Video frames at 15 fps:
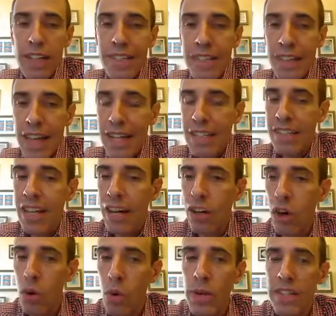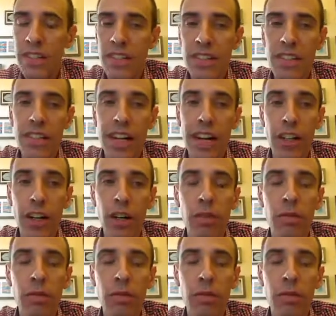is that that's not always the scenario.